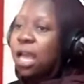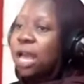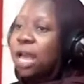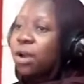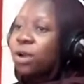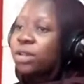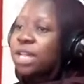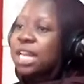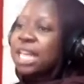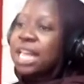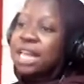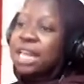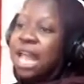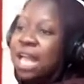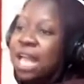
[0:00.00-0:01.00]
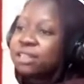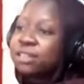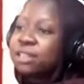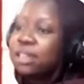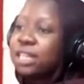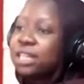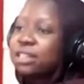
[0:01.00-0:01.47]
And under the
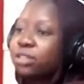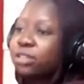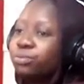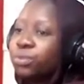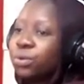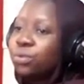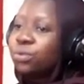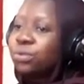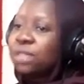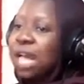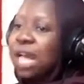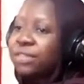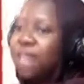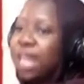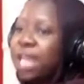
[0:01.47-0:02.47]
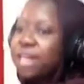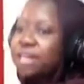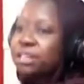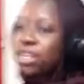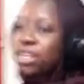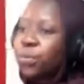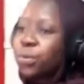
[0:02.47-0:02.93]
enhanced listing rules of the
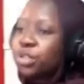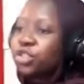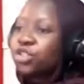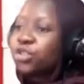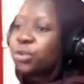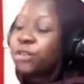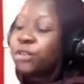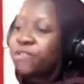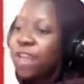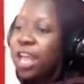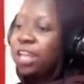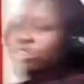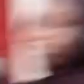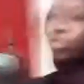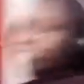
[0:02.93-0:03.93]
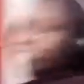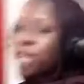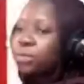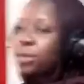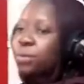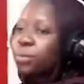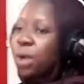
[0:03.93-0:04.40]
NSA, which took effect on
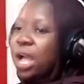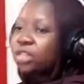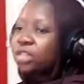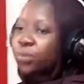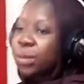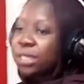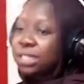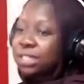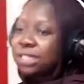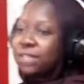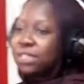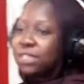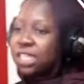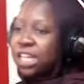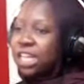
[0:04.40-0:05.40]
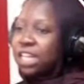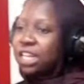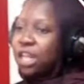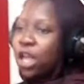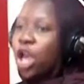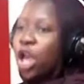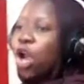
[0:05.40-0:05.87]
January 1,
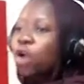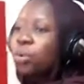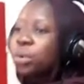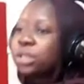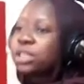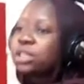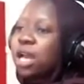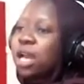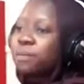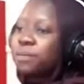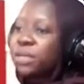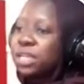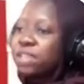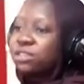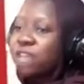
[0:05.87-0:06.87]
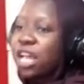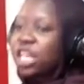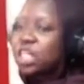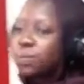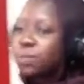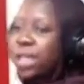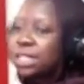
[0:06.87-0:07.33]
2017, quoted companies are
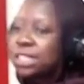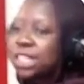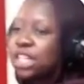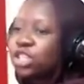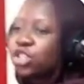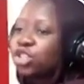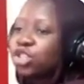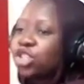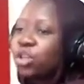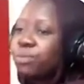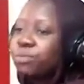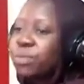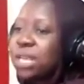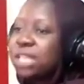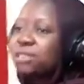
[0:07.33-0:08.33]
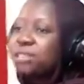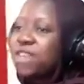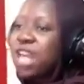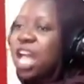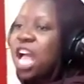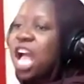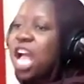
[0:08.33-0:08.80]
expected to submit
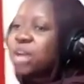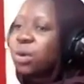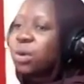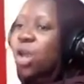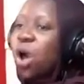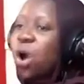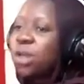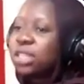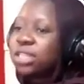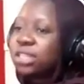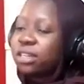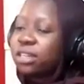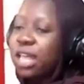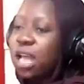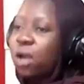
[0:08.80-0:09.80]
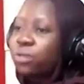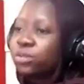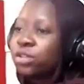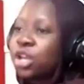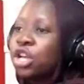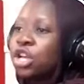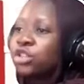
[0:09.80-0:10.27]
their annual audited
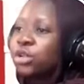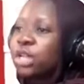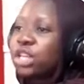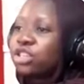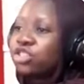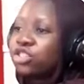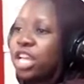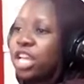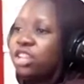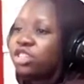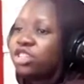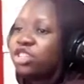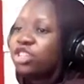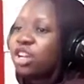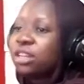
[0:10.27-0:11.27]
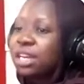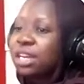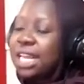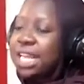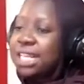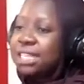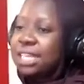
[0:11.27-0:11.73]
account to the exchange not
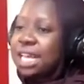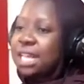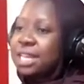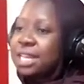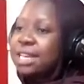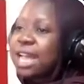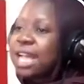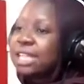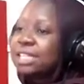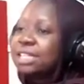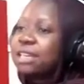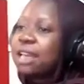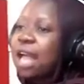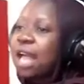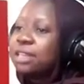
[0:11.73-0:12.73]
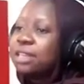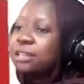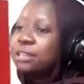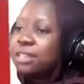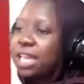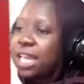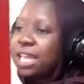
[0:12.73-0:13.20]
later than 90
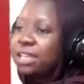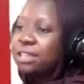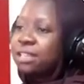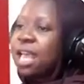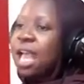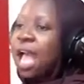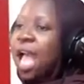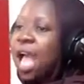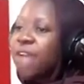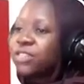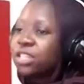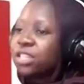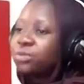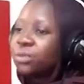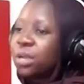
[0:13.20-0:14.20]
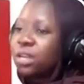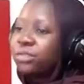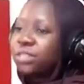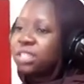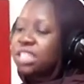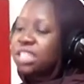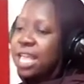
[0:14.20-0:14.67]
calendar days after the
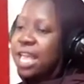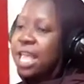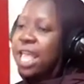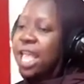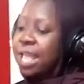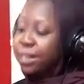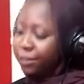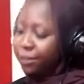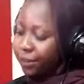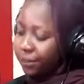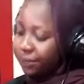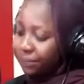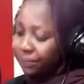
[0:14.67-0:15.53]
relevant year end.